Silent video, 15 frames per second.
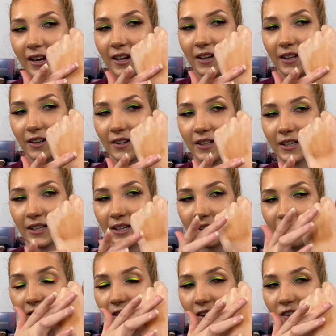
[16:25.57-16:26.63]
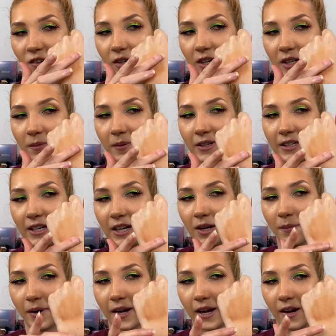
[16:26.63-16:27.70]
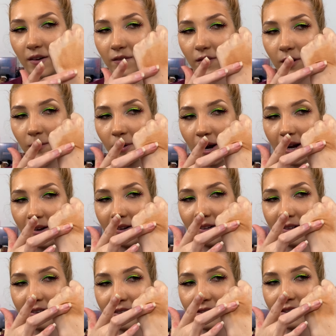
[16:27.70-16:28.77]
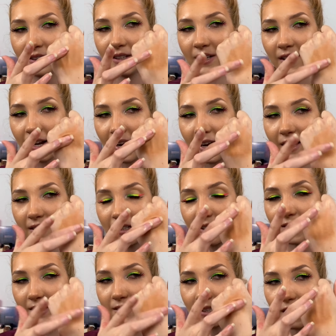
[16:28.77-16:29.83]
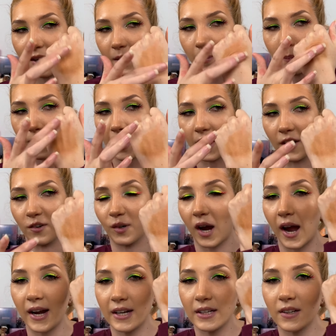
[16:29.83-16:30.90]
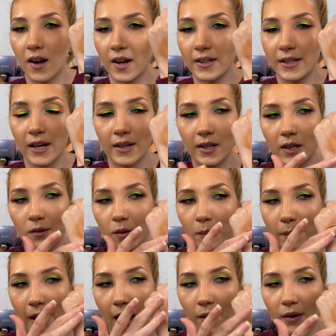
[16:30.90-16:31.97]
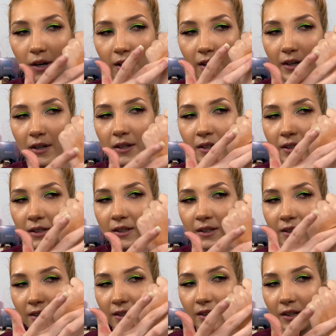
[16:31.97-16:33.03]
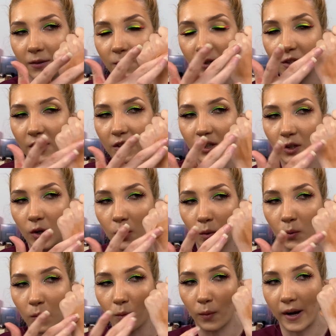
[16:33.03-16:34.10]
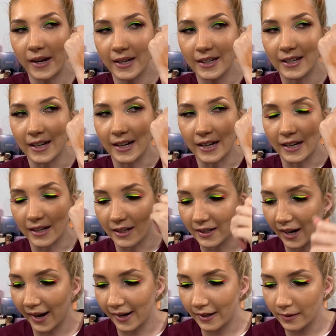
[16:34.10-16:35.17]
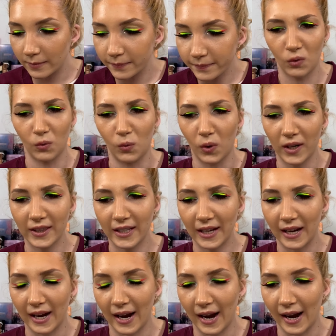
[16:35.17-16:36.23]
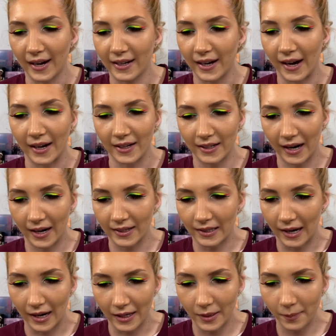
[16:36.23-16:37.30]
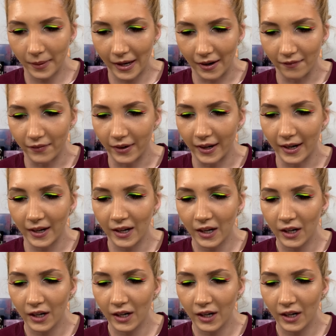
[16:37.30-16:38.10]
look at this foundation. It's been sitting on my hand for a while. It doesn't budge. I did not set this with powder, which is crazy. Like, what the heck? And it has SPF in it.